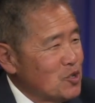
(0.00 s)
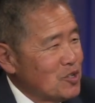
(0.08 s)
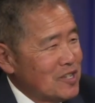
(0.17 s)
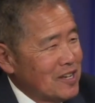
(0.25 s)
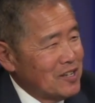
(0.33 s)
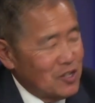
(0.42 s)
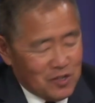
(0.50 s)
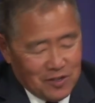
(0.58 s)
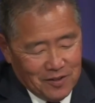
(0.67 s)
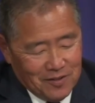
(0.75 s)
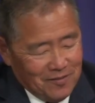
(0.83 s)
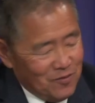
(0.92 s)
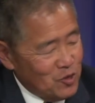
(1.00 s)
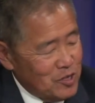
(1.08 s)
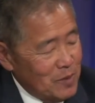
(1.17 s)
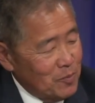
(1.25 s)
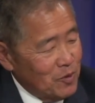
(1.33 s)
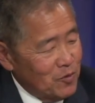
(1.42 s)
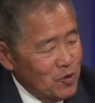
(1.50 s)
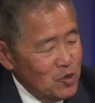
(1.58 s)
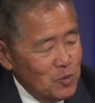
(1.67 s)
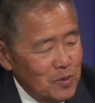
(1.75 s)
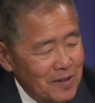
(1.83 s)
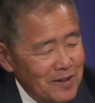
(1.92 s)
you sent us. For example, the
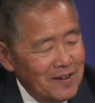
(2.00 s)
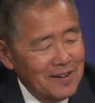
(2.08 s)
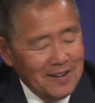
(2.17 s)
first one there.